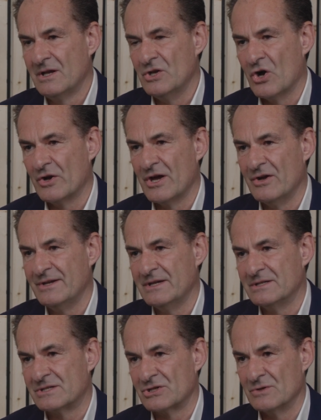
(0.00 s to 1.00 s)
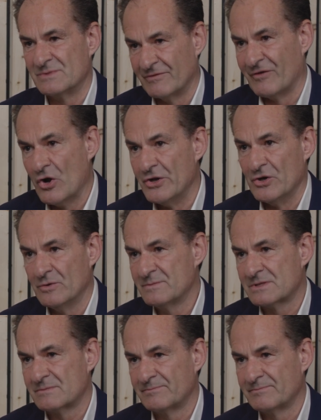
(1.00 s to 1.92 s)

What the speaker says: not only in terms of volumes,